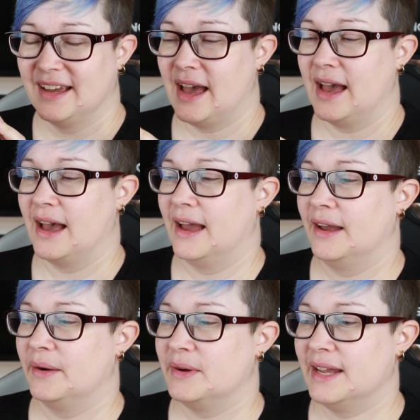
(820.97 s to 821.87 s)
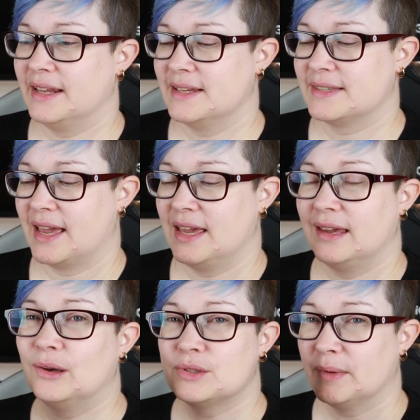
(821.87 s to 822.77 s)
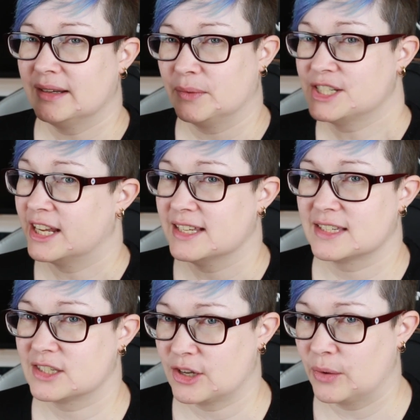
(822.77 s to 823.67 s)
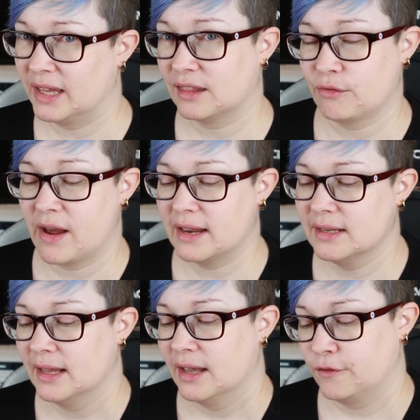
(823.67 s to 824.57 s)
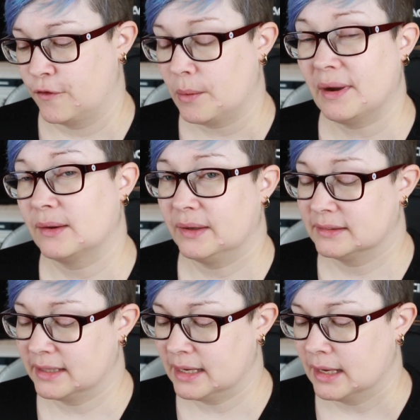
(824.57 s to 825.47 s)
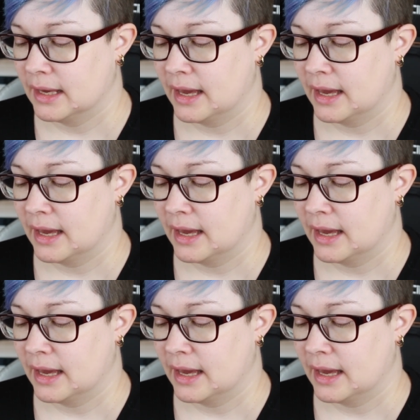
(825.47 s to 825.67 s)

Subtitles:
It is a Gutermann, which is sewing thread for my quilting,